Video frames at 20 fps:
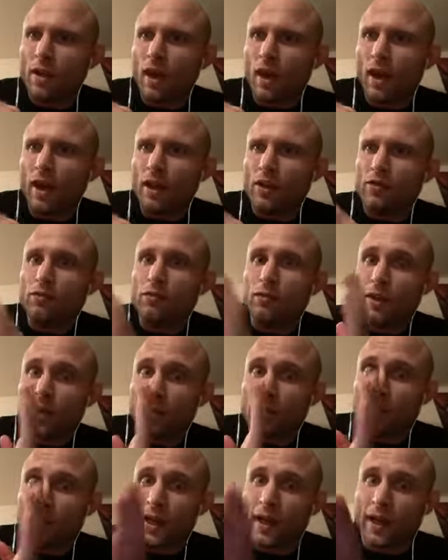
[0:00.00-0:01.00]
I
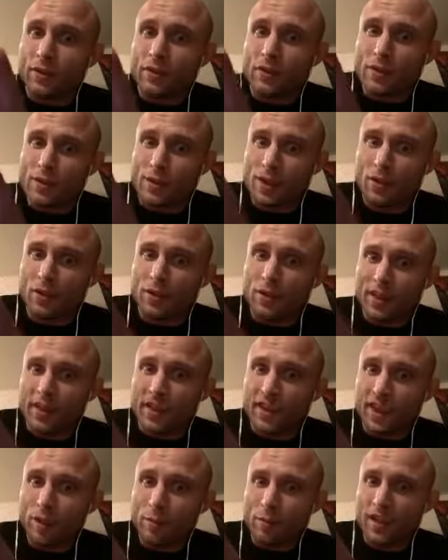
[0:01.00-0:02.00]
really had to stick with the game